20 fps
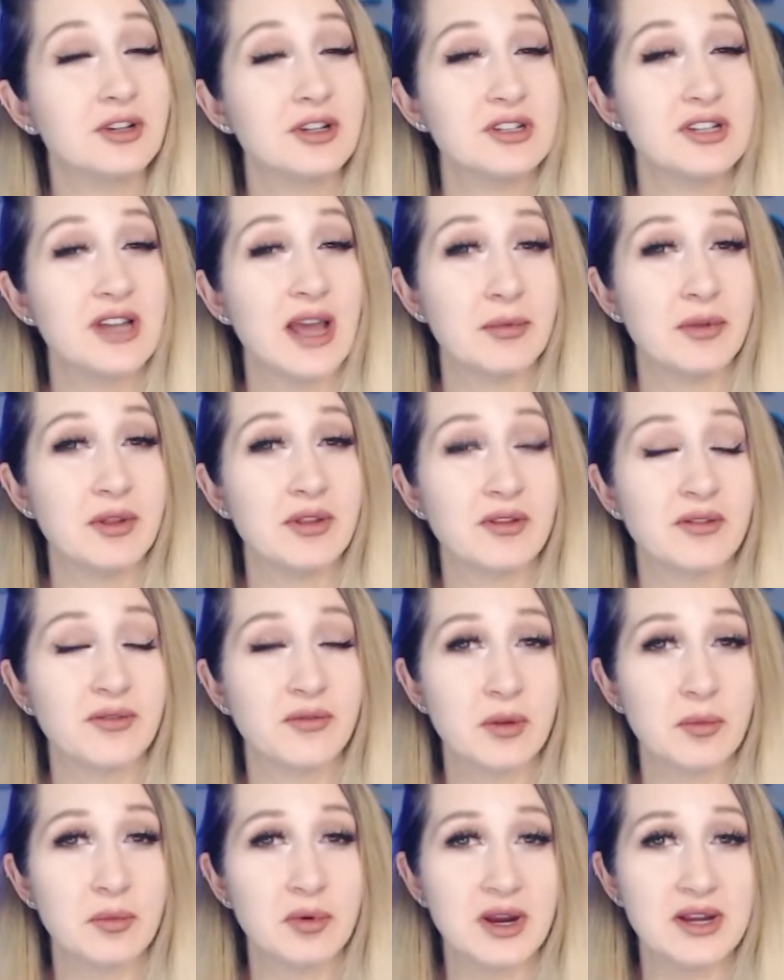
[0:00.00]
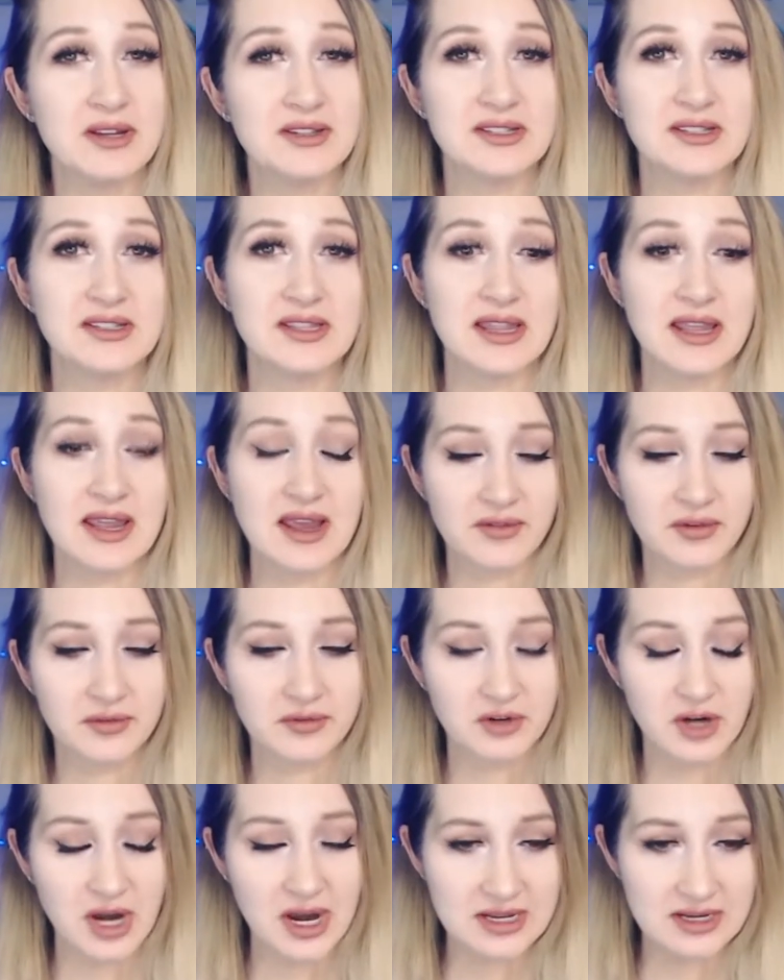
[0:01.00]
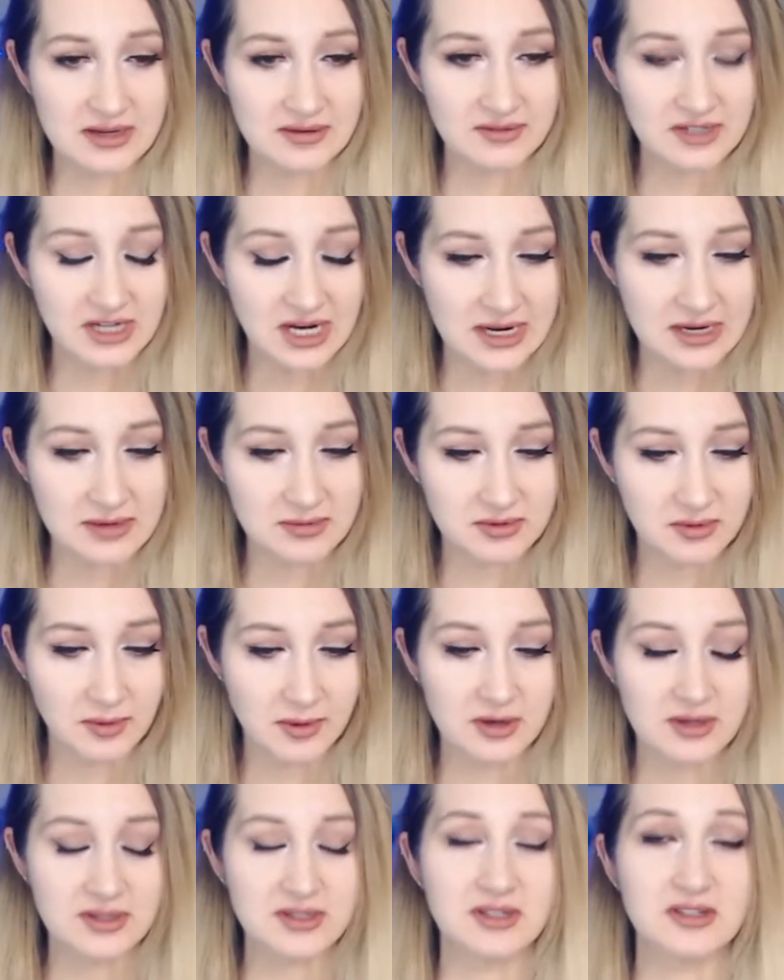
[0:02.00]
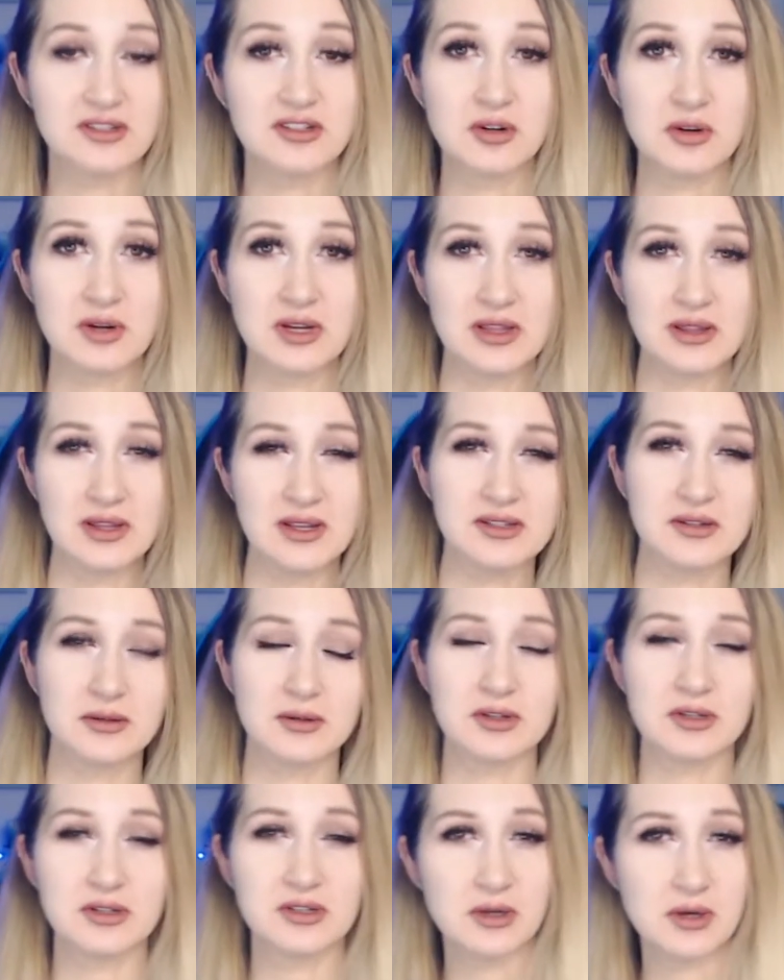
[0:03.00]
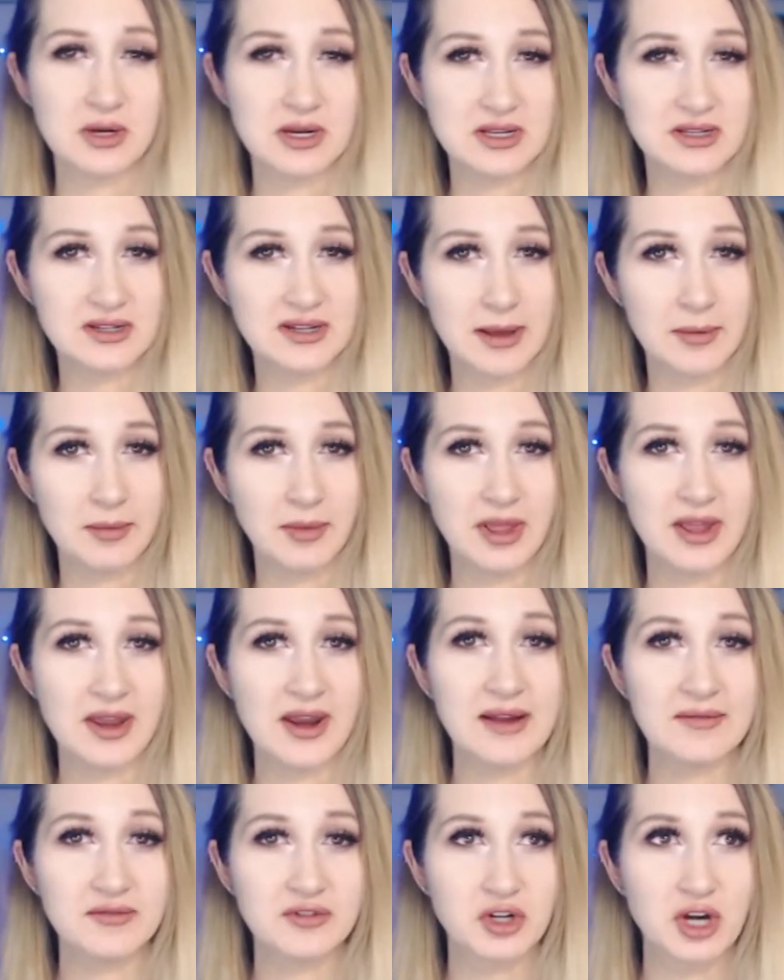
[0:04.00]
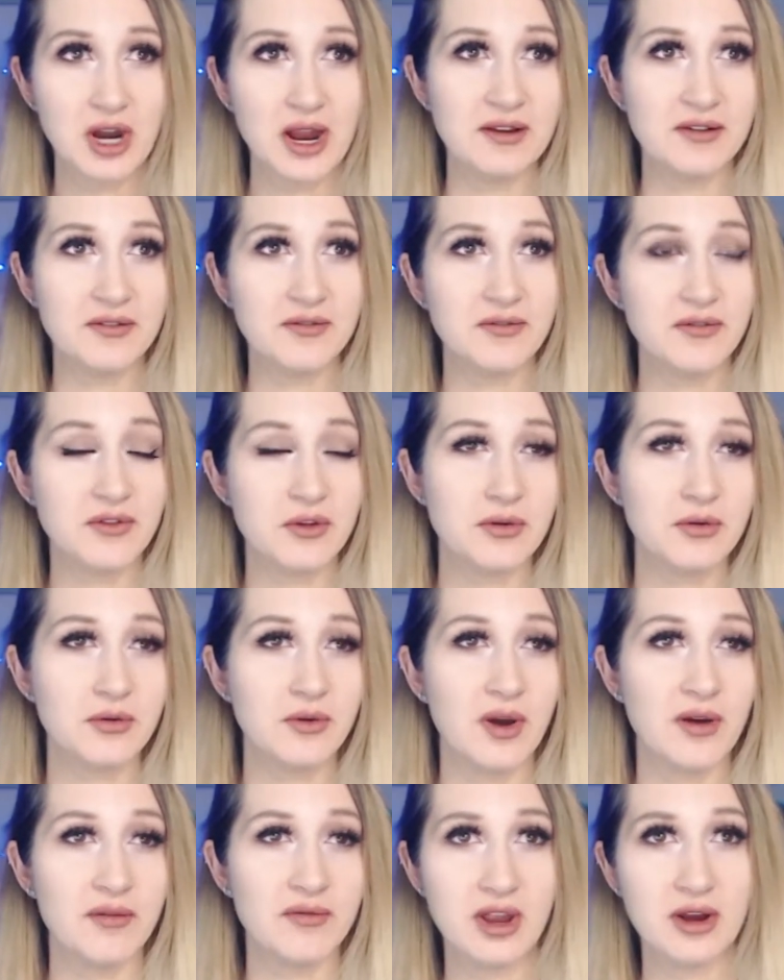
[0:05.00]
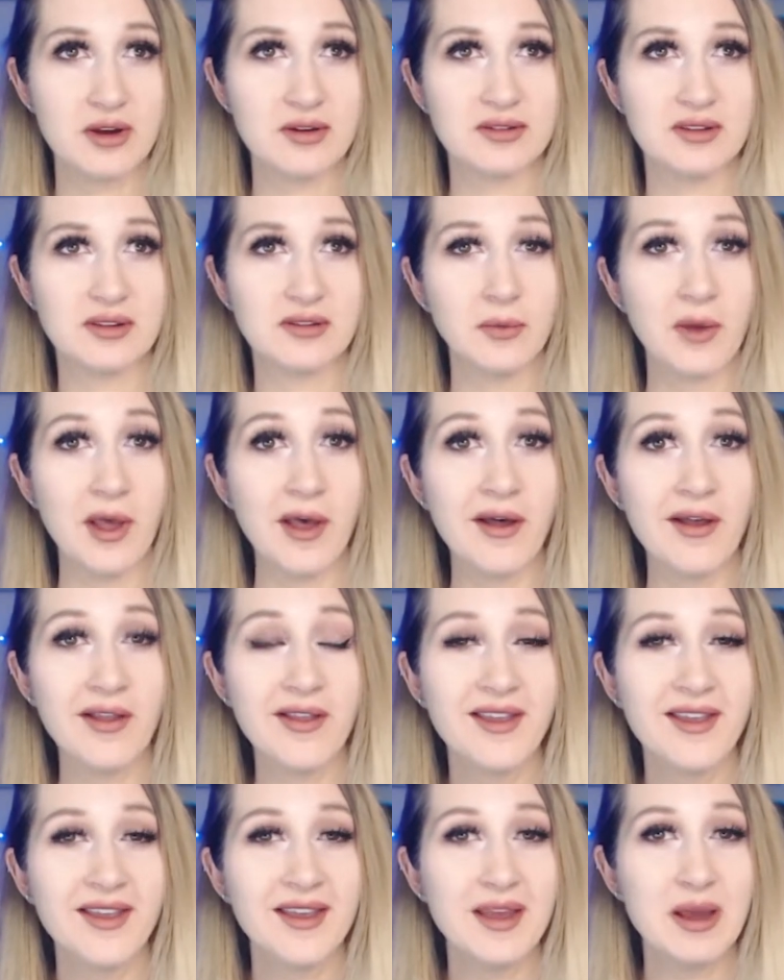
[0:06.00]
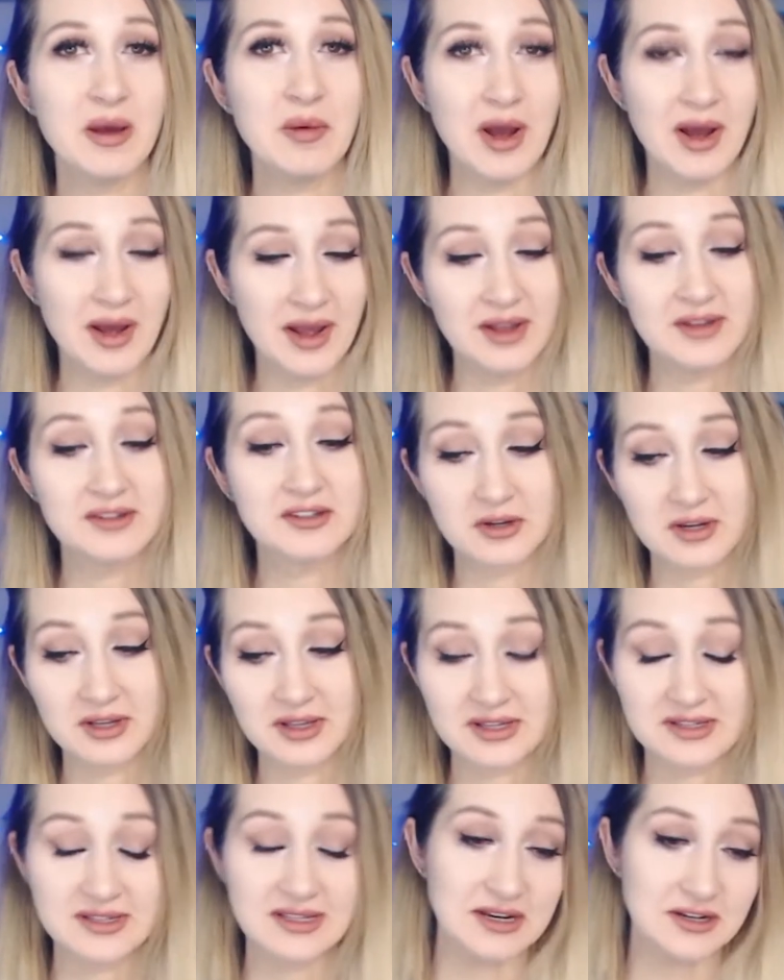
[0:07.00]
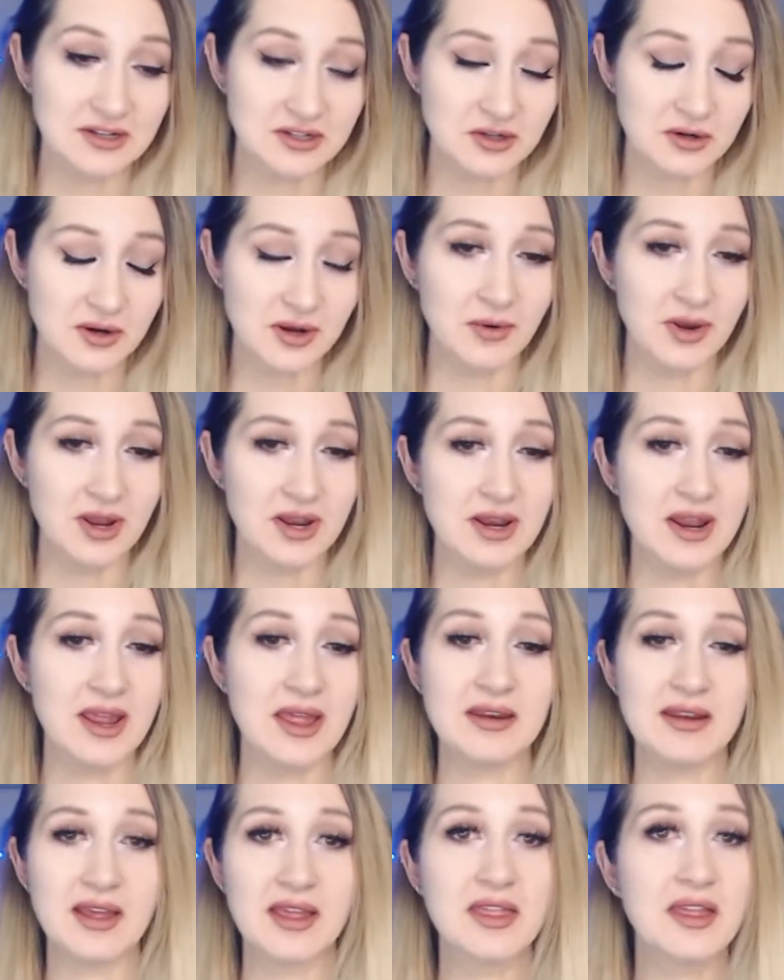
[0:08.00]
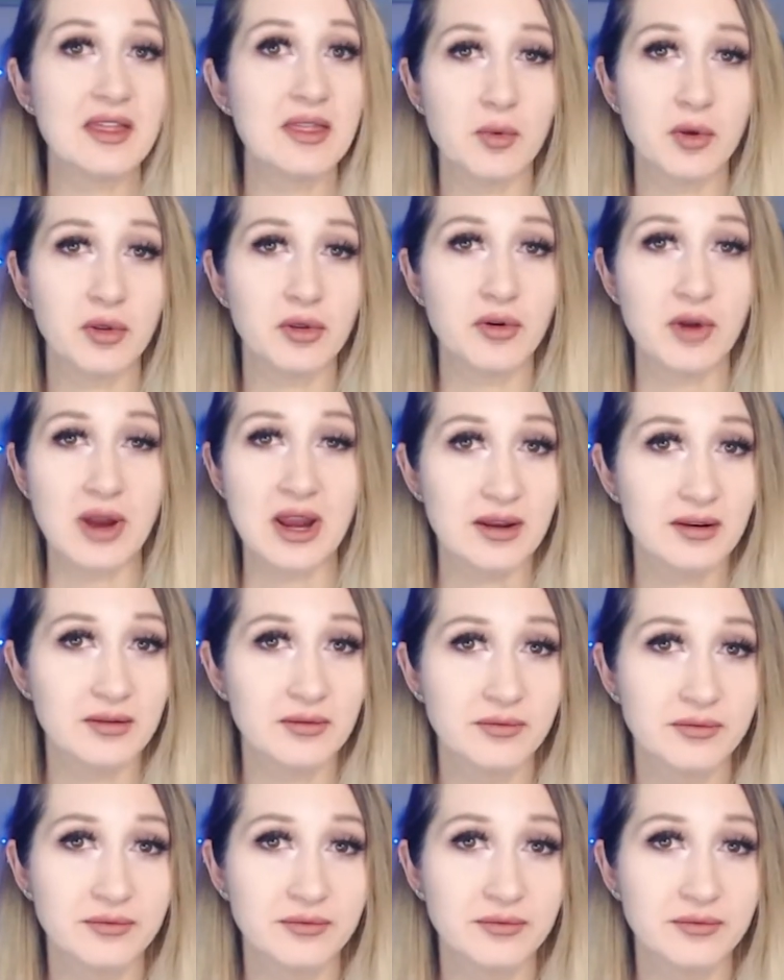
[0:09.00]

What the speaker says: tablets for the prices, and they have a variety of types, whether it's a screenless or a screen tablet. I've tried a few of theirs as well, a screenless and a screen one, and I think they're both great.